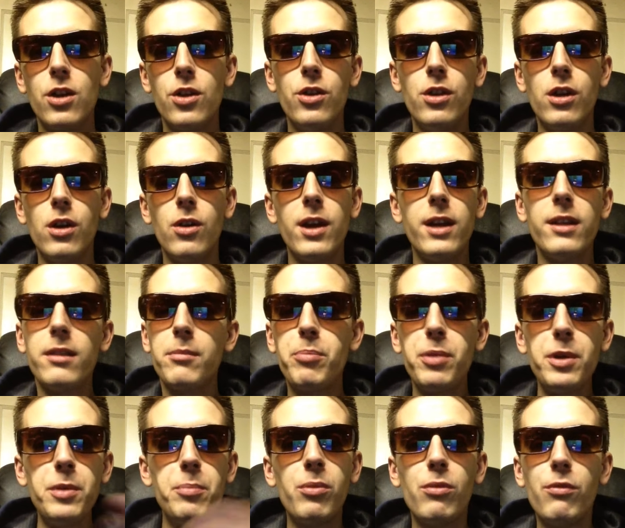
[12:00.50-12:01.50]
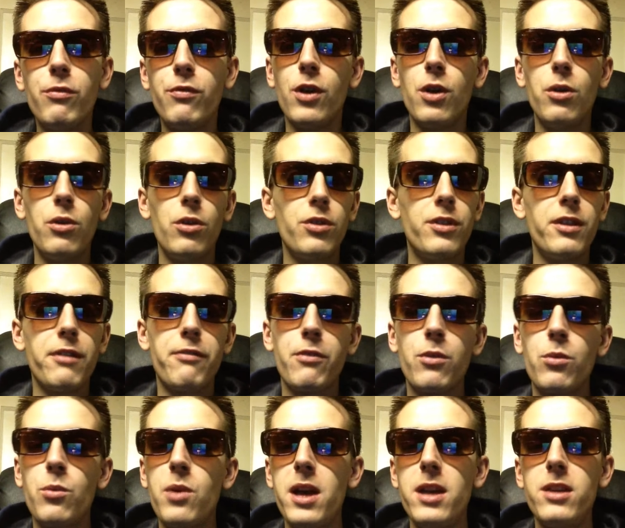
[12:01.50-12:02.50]
you know, and people vote
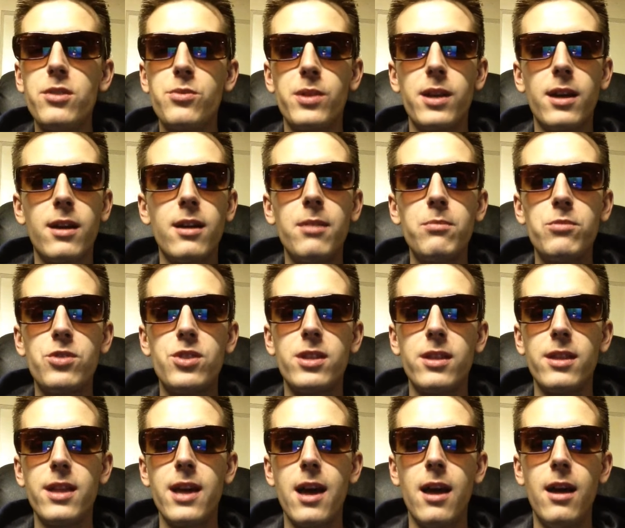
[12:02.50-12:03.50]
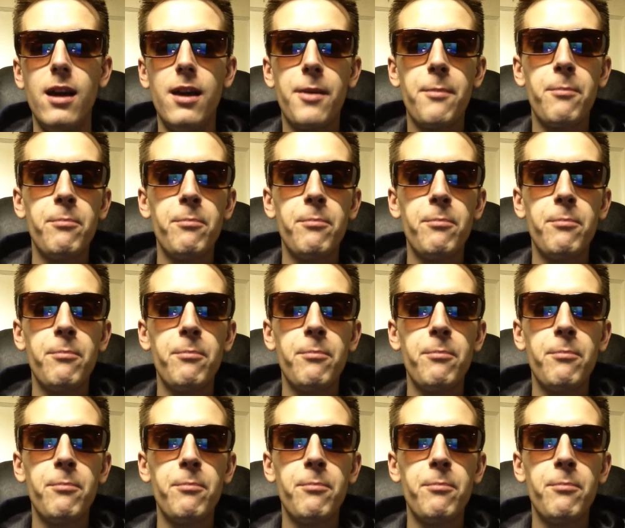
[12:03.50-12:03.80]
different ways when it comes to that.